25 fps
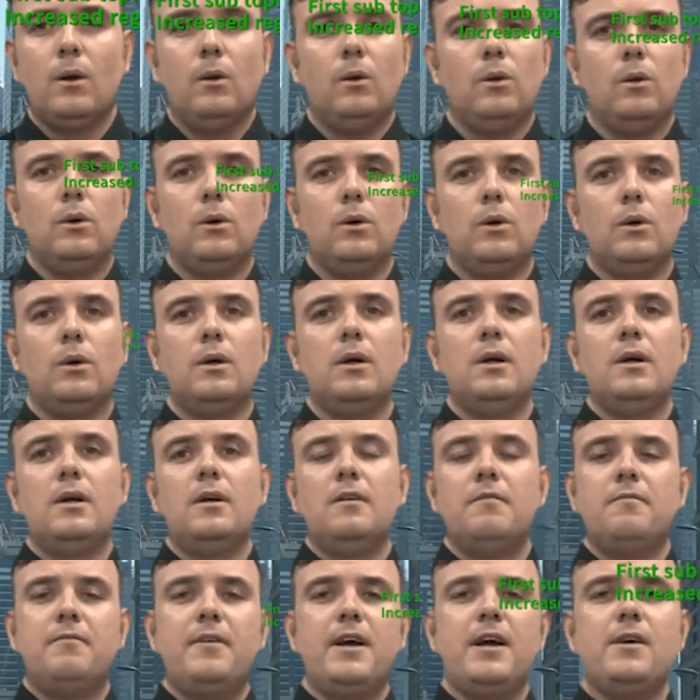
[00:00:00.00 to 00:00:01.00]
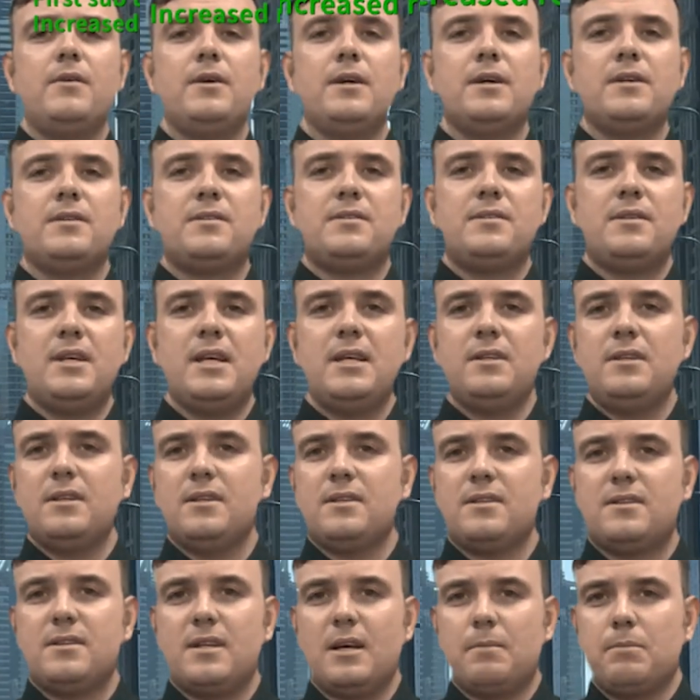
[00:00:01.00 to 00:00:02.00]
or various
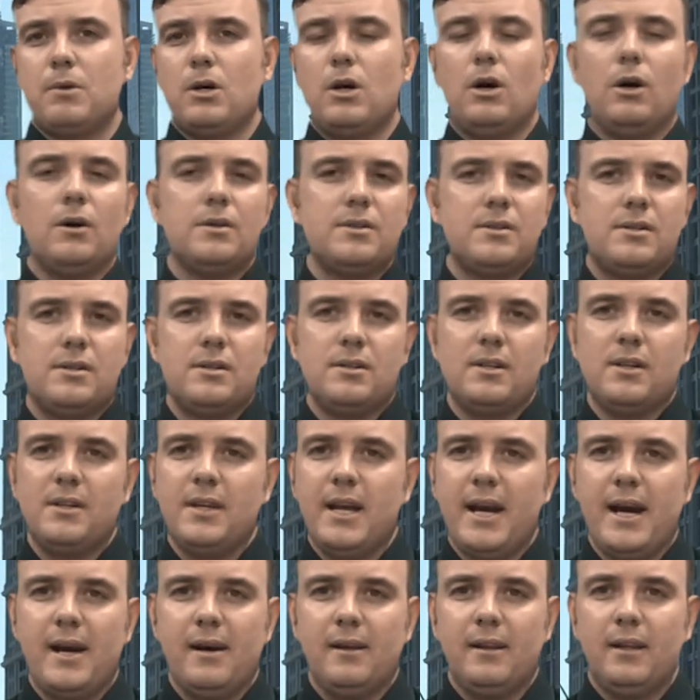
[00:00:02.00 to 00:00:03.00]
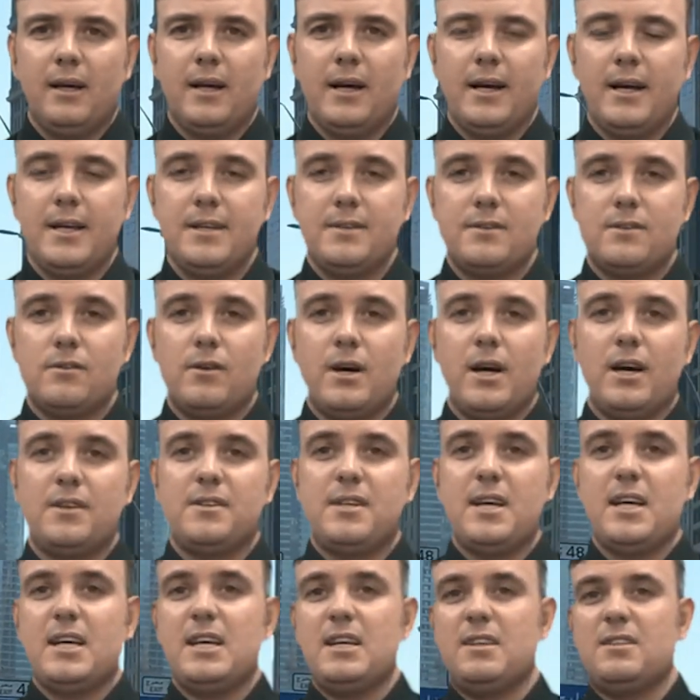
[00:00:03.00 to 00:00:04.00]
Indian subcontinent airlines, right, are
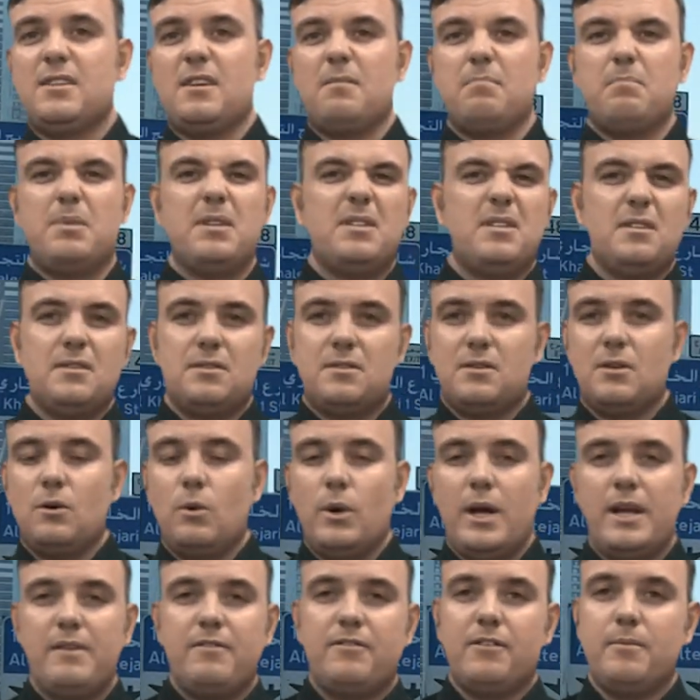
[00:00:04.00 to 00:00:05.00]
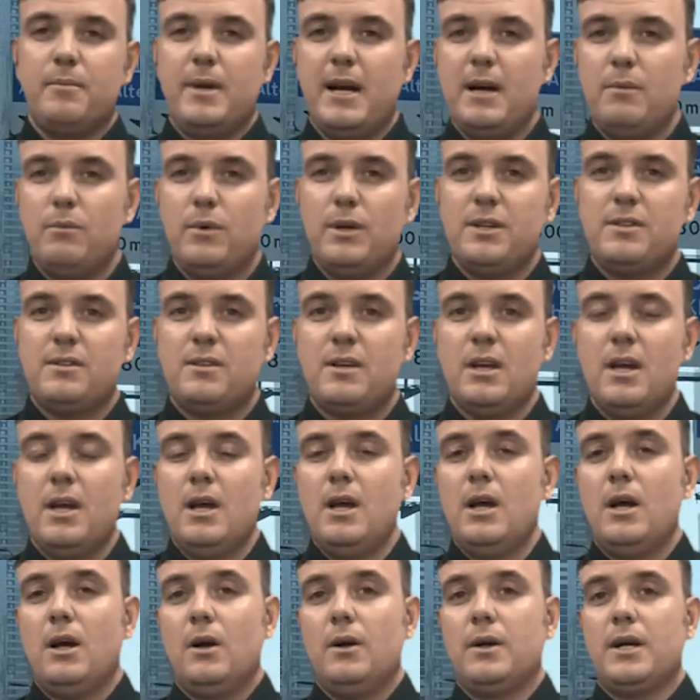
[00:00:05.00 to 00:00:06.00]
taking some business away from Emirates.
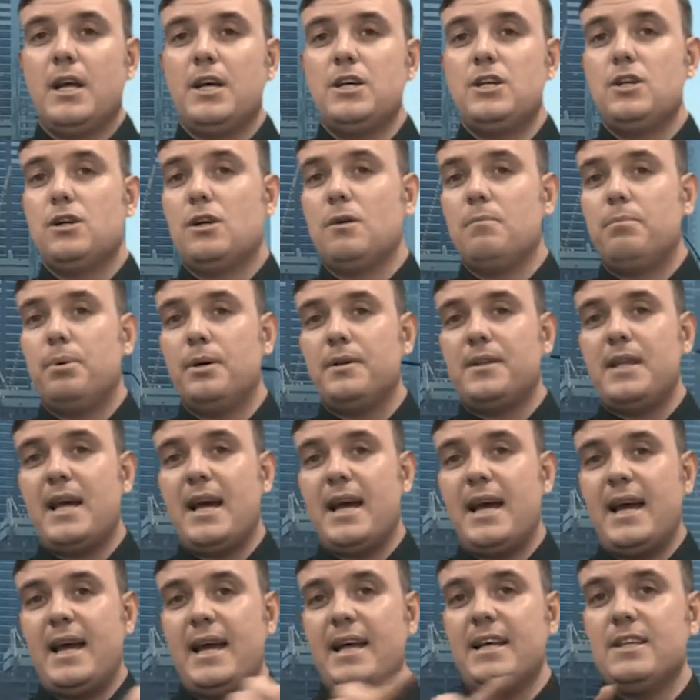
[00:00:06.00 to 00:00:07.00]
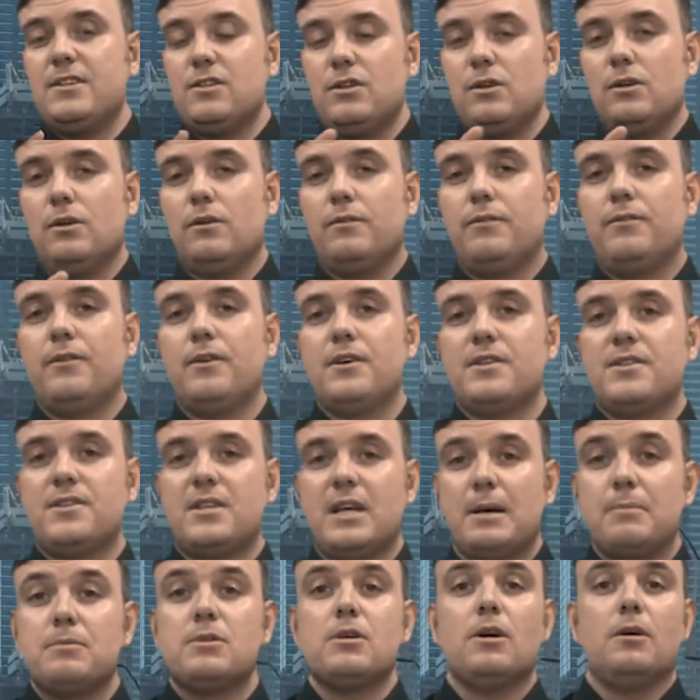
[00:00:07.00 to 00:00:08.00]
Okay, you could put that as your first
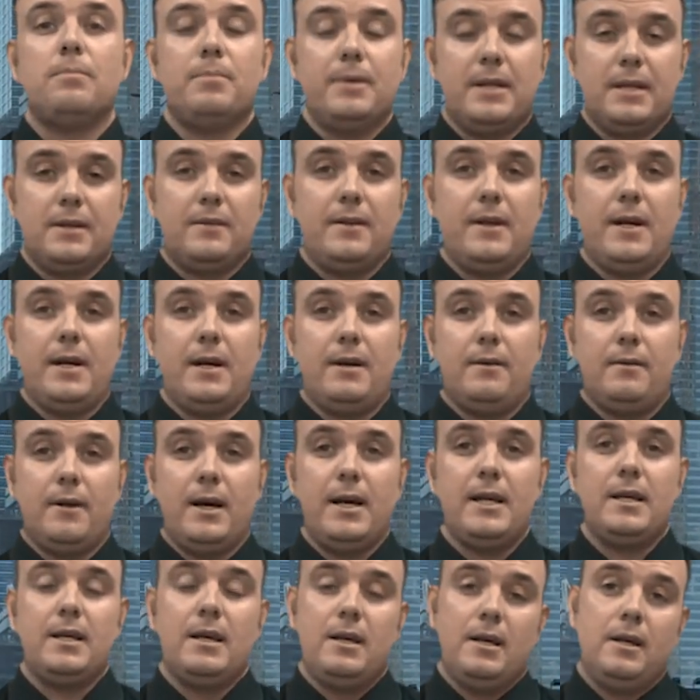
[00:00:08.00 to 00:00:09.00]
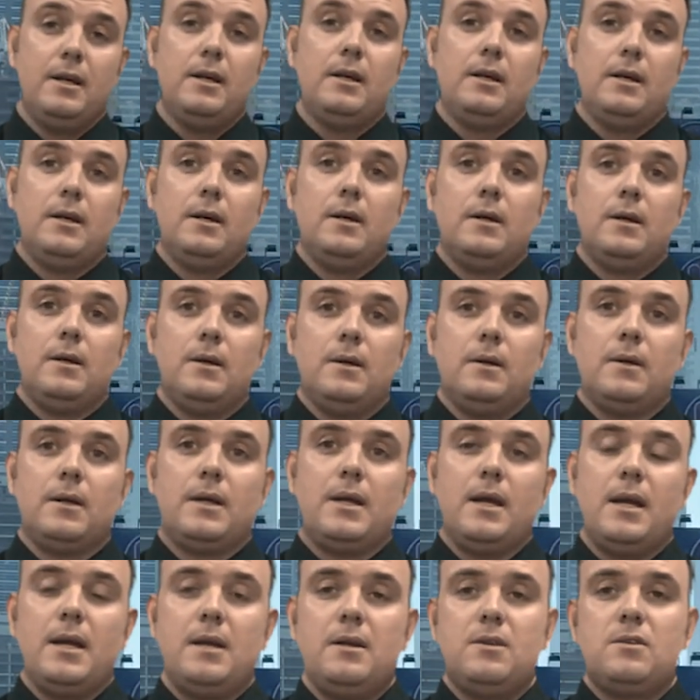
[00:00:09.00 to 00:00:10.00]
subtopic there, right?
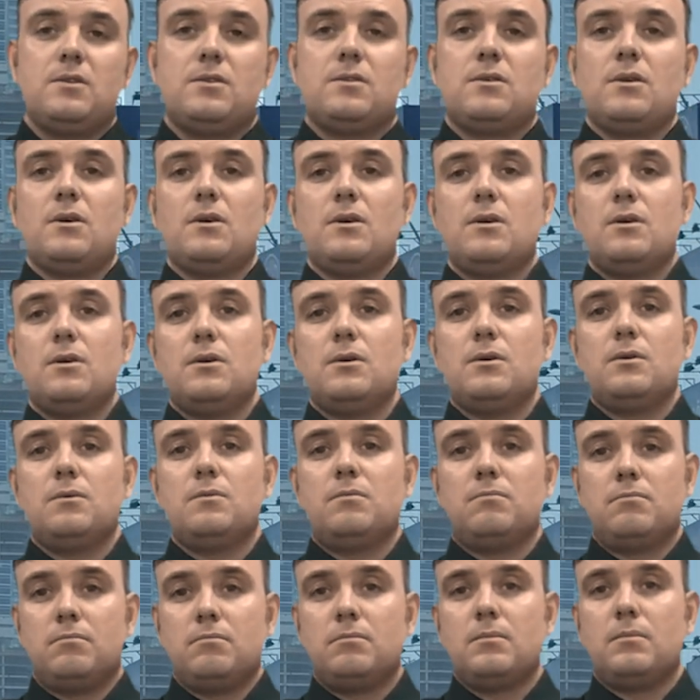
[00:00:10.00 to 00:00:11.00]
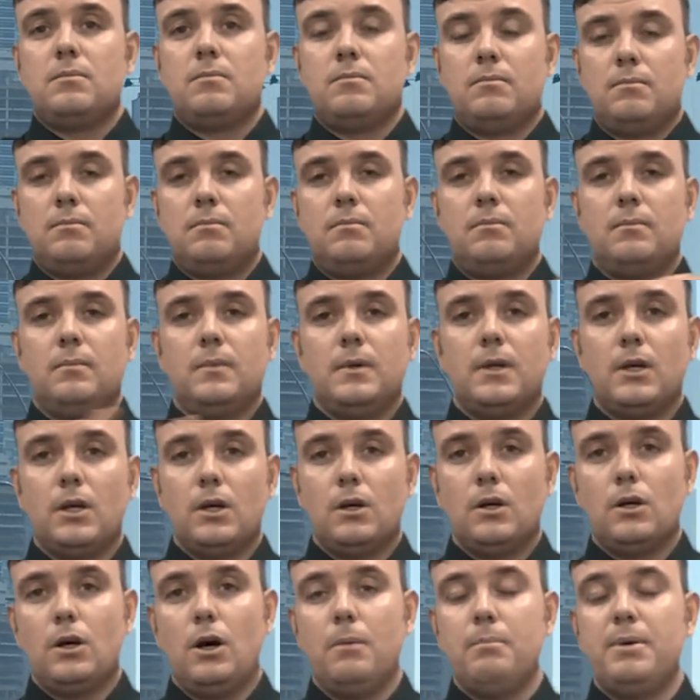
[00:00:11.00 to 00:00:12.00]
Okay, so
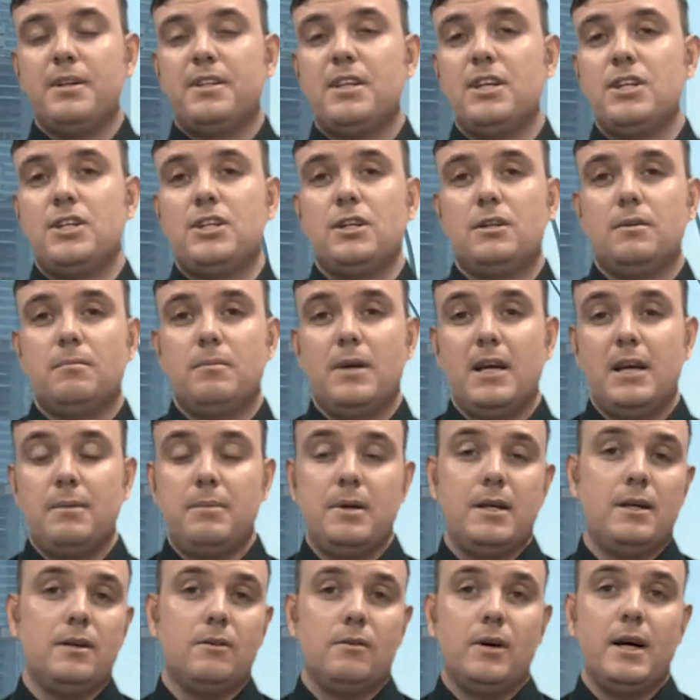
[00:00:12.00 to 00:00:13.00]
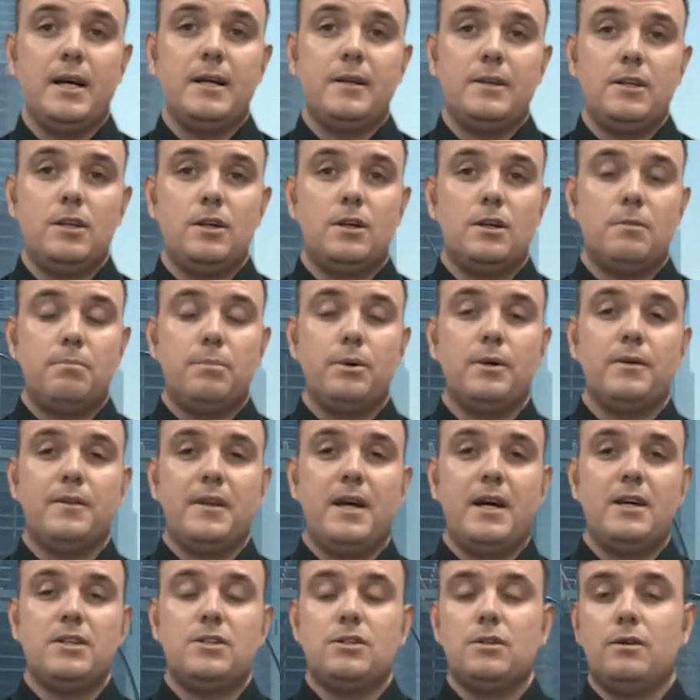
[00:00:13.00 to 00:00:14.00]
competition maybe, right? You could put
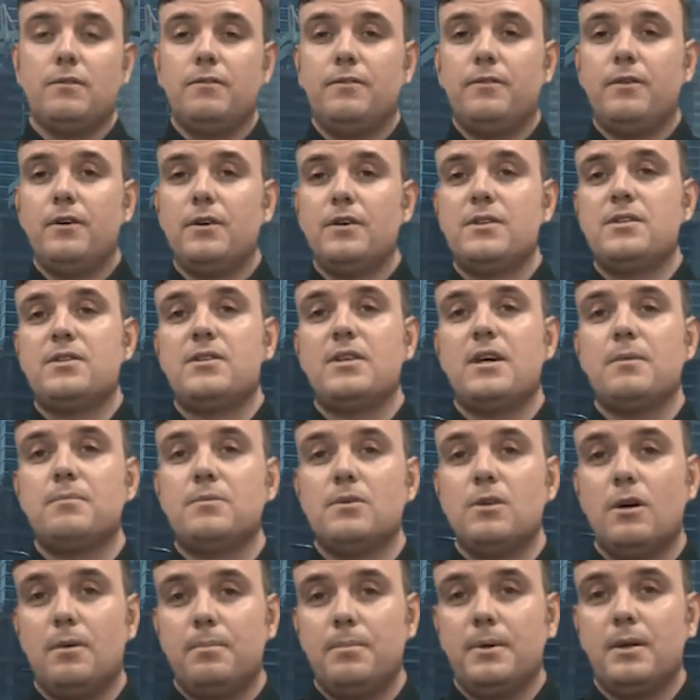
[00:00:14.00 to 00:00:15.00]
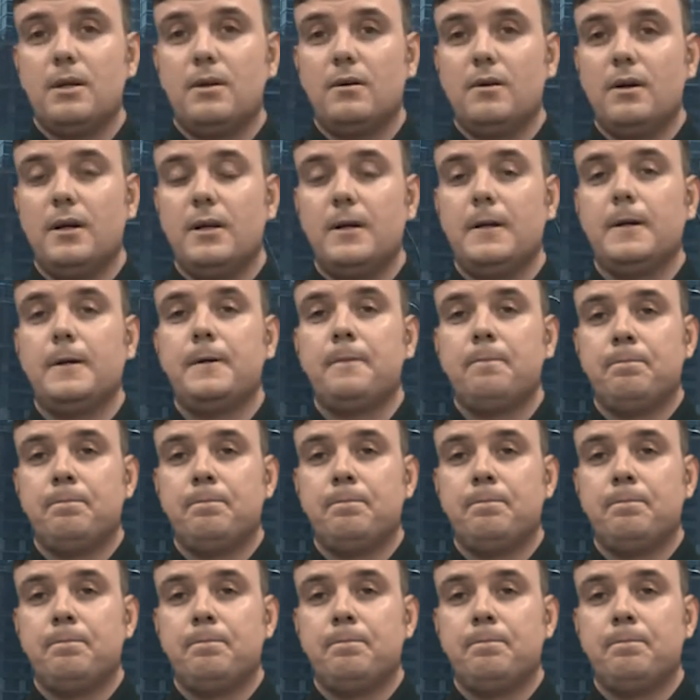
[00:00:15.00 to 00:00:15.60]
that as your first subtopic, right?